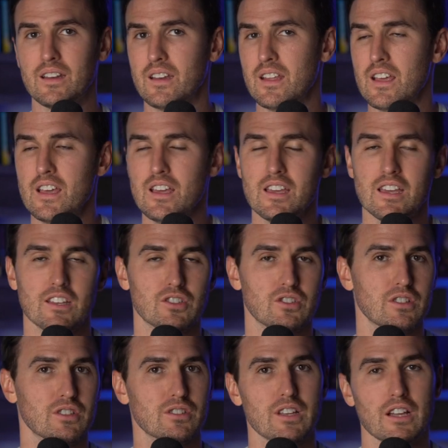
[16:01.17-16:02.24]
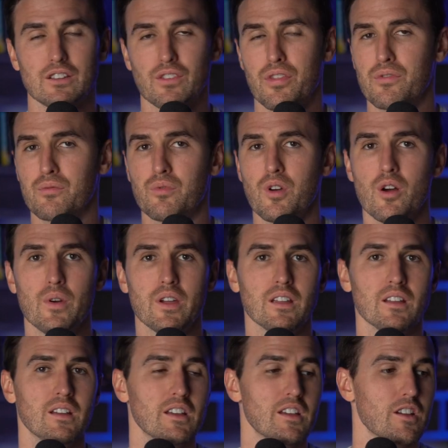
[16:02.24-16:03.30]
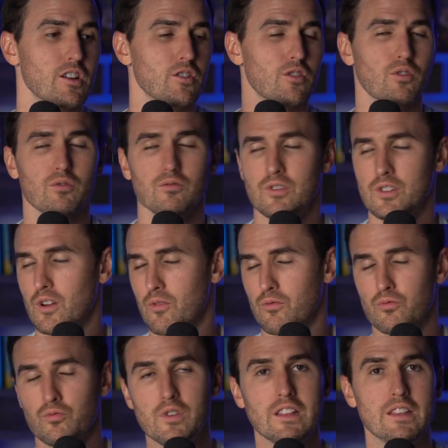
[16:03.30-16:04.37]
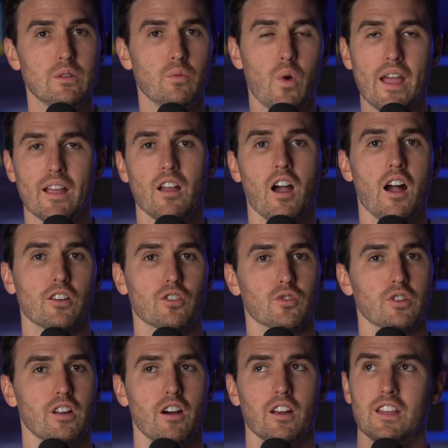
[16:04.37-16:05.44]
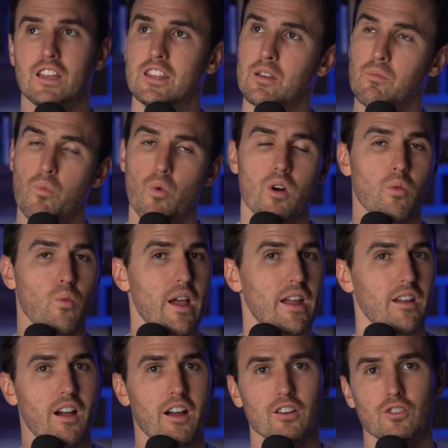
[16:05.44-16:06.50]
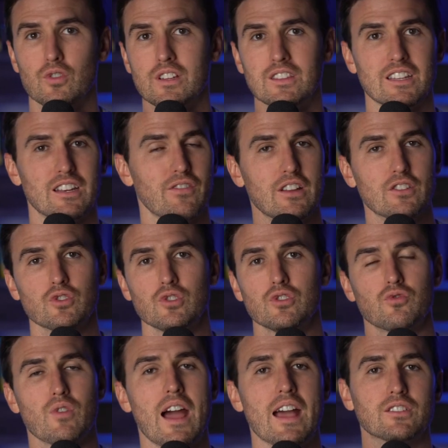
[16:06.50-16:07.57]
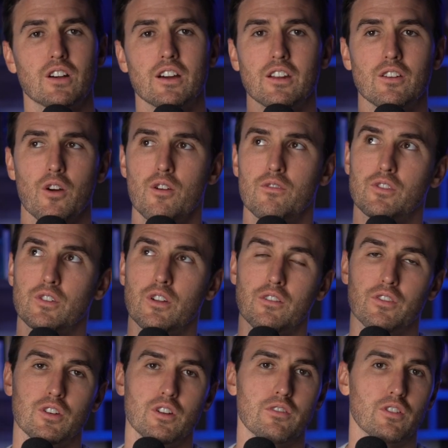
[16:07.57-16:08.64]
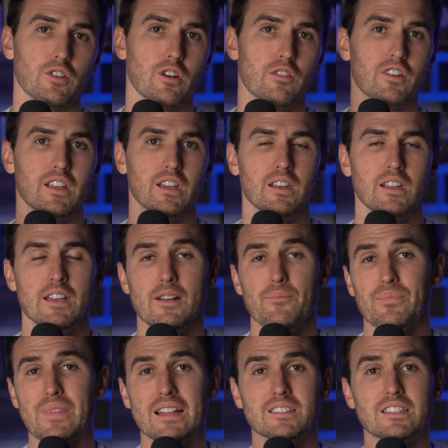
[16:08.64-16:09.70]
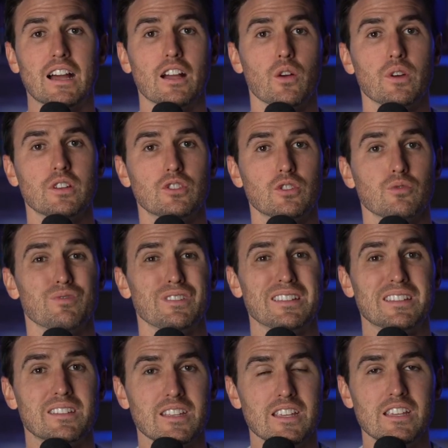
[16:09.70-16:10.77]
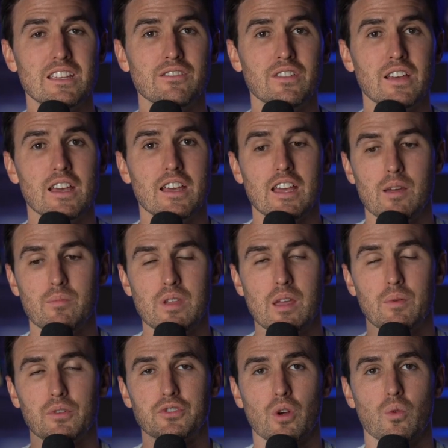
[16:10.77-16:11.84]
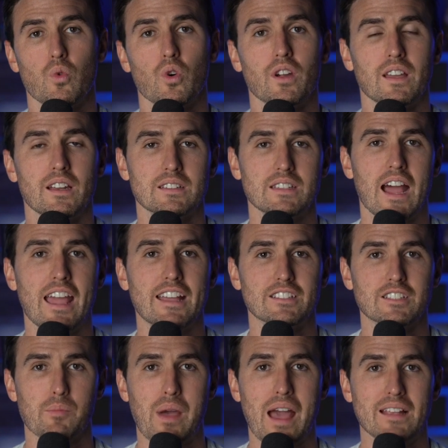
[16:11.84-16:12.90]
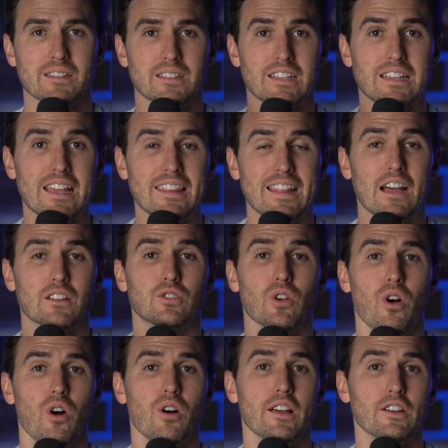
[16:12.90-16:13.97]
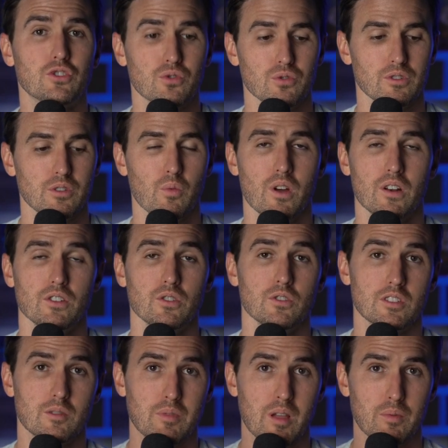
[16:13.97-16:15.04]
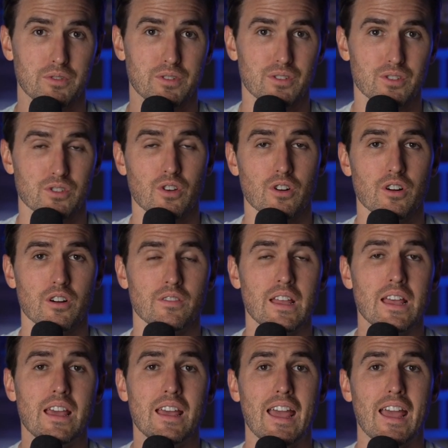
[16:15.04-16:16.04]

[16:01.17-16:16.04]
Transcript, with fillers: in it, it's just like throwing you know, really wet concrete on it, and the more wet concrete that eventually dries on it over and over and over and over again, that's not going to receive and be able to work at its highest capacity. And that's all I truly want to do is to be able to serve